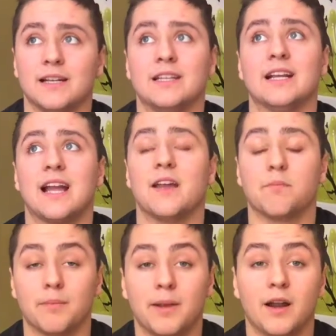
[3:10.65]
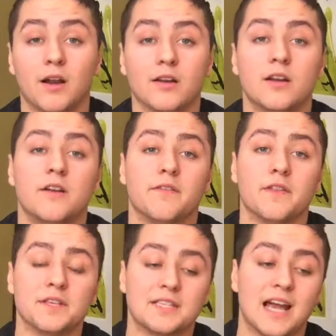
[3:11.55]
get kind of prepared for
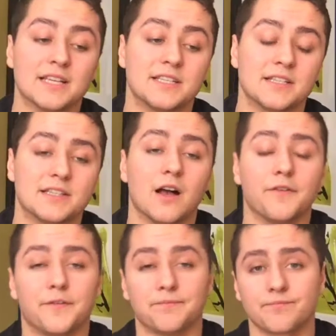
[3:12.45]
this test itself.